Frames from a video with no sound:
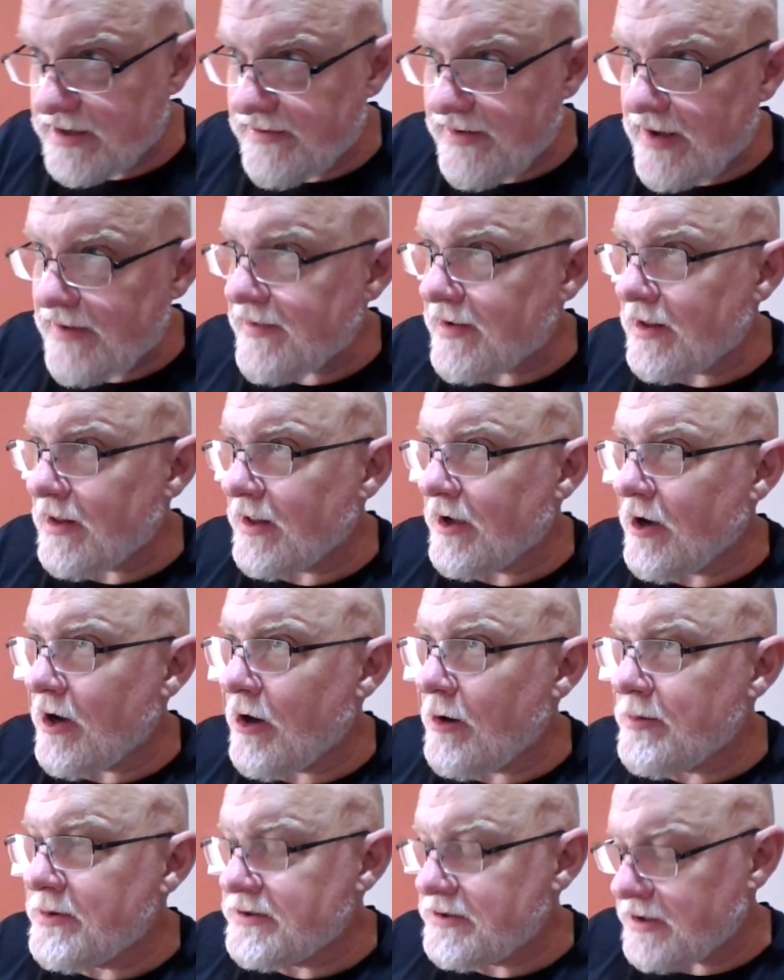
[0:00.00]
of having like
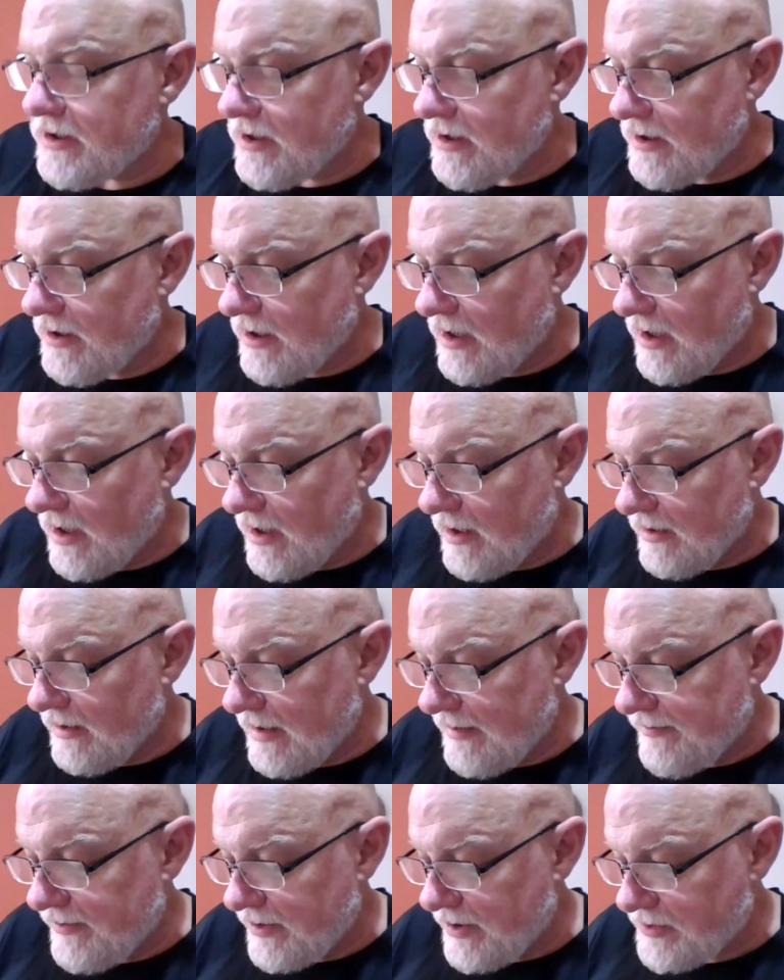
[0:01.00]
almost
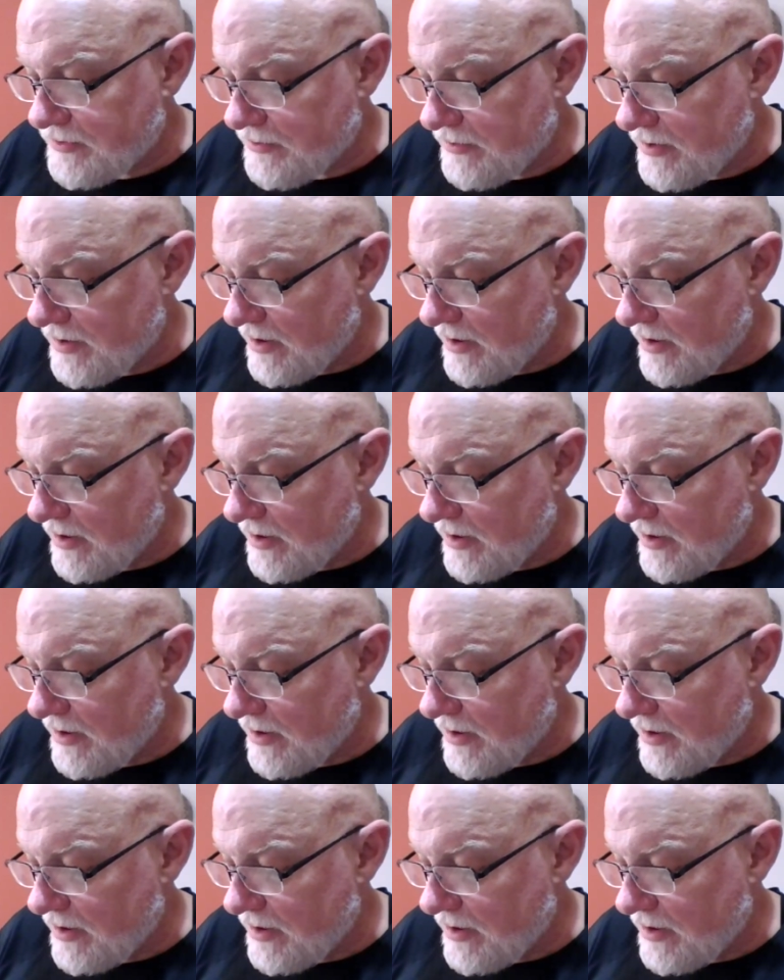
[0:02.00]
1,100